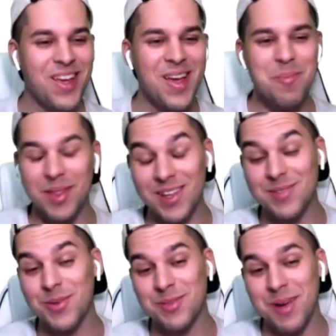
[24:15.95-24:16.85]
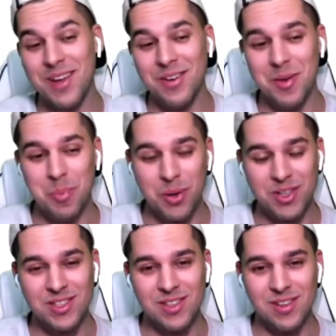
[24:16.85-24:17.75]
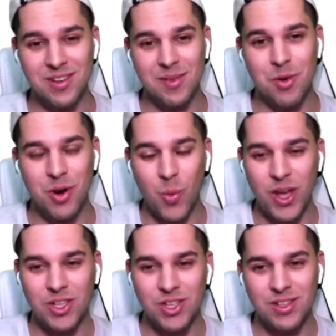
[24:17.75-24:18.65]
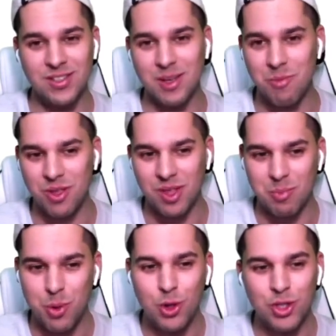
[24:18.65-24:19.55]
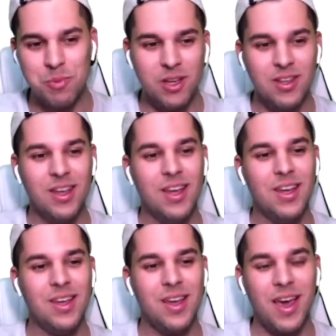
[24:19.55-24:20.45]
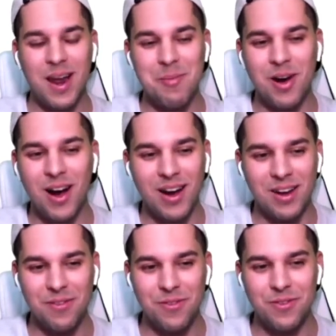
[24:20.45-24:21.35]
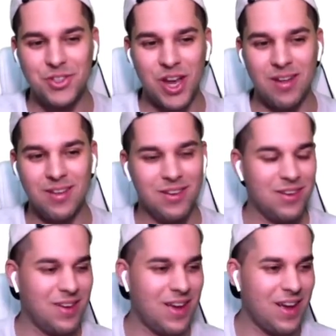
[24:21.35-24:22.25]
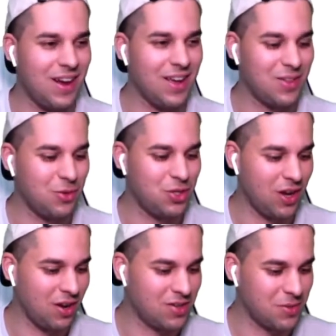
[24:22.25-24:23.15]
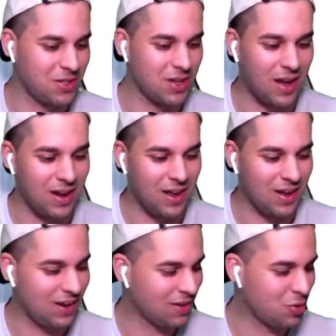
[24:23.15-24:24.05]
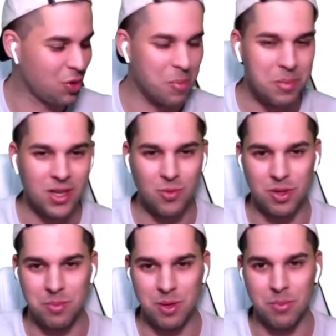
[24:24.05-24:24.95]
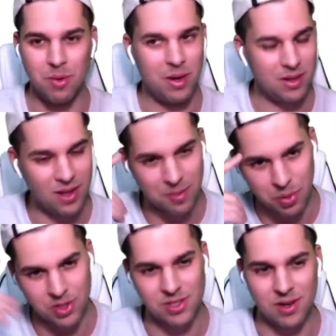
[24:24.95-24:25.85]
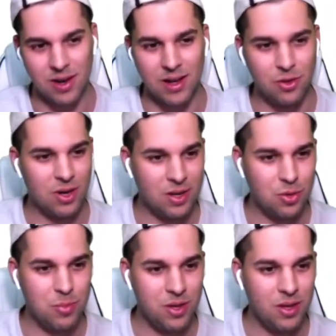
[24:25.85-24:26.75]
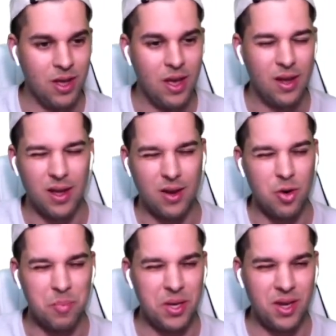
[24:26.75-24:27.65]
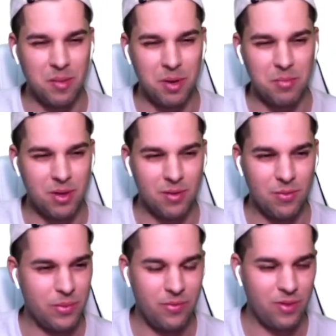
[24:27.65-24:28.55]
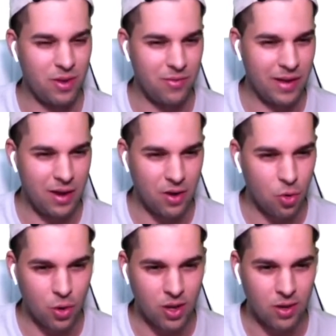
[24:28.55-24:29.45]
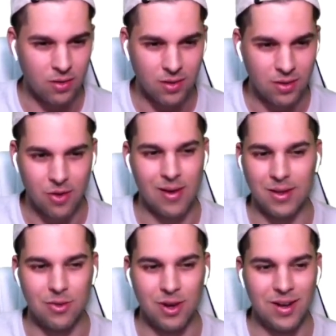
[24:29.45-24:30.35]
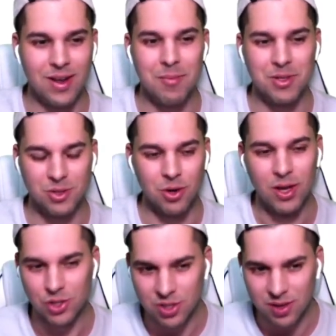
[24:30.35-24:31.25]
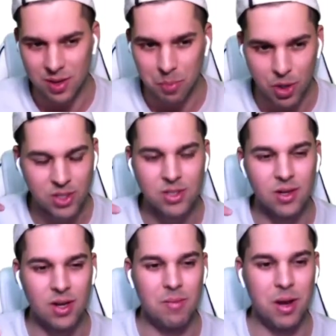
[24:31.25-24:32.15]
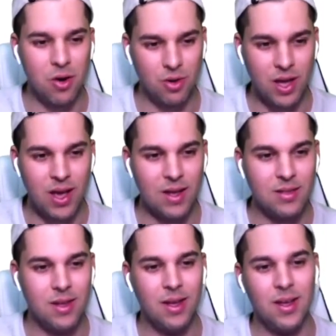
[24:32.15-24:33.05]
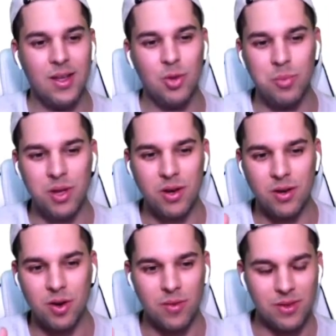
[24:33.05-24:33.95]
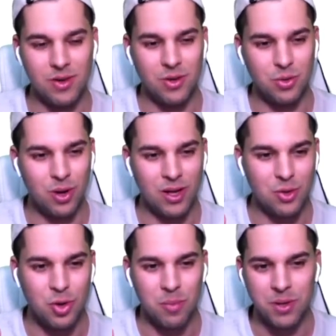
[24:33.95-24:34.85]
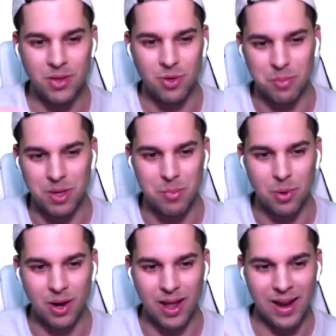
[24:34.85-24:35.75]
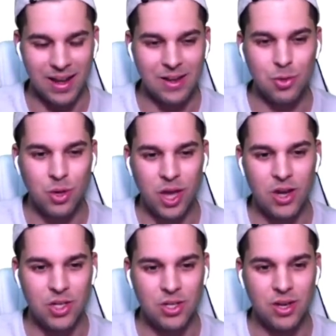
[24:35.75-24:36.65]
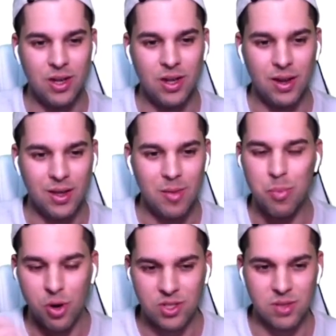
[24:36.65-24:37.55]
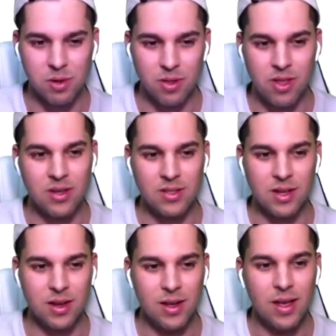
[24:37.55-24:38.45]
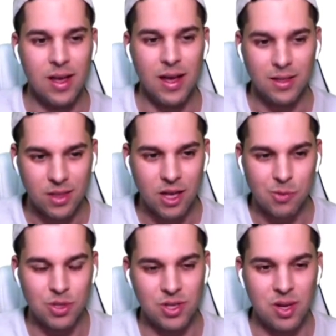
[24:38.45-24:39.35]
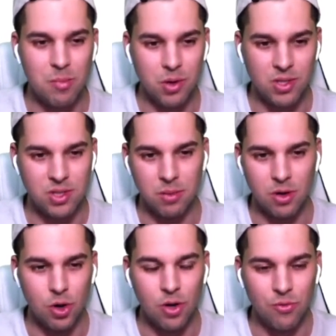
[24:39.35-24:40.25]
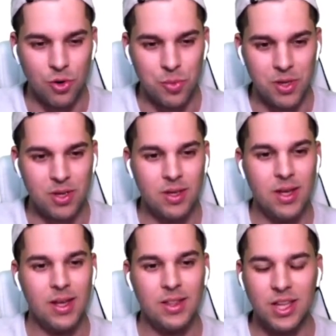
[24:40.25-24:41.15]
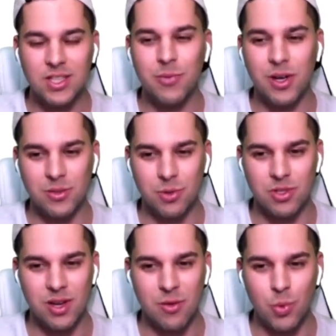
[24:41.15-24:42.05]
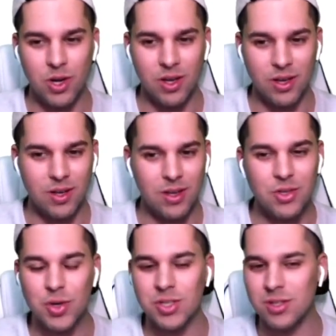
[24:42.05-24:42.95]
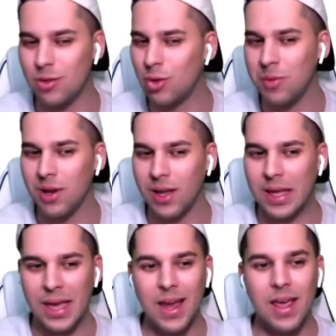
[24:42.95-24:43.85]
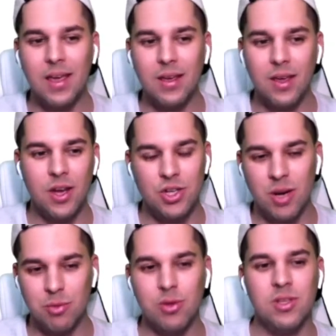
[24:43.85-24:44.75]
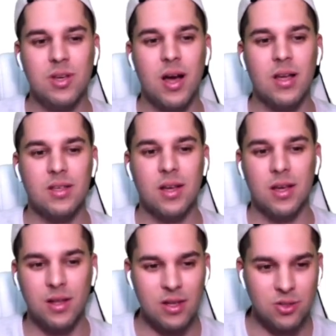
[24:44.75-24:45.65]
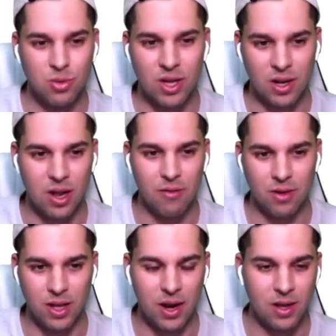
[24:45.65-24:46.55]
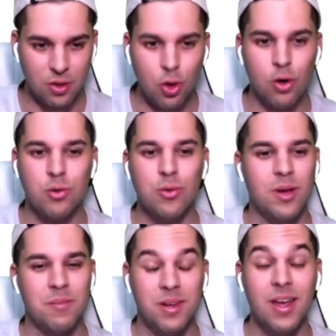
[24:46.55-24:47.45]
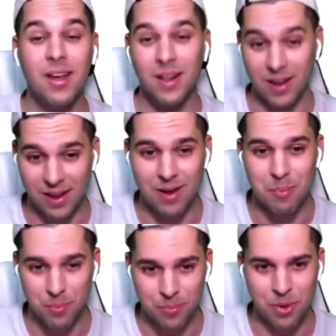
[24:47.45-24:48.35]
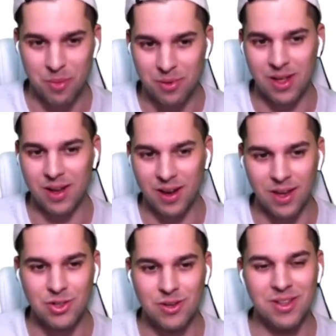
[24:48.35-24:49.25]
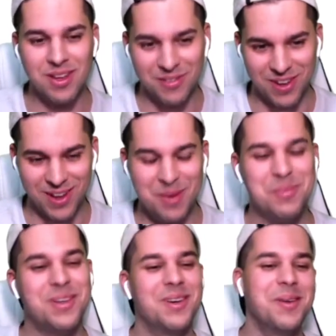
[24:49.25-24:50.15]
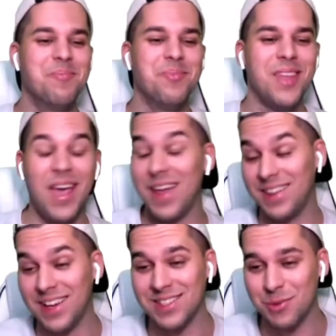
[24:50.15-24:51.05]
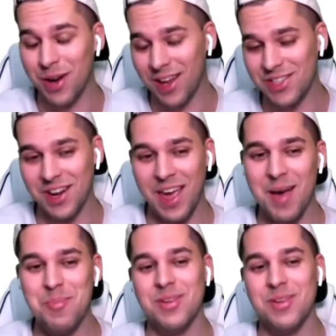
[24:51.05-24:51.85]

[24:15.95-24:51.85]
But that was my, personal motivation, something that pushed me. And I'm kind of, I like to challenge myself. I like to compete with people, but like personally, I don't like to be like competing, but be very annoying. No, I don't like that. But so just like personally in my own head, to be, to like to compete with people, and I like to catch impossible things. Like that was an impossible goal for me. That's why it was like really interesting to me. Like, can I catch up to these guys? Like at least to that level that I can talk to them like an actual developer. And that's what actually happened.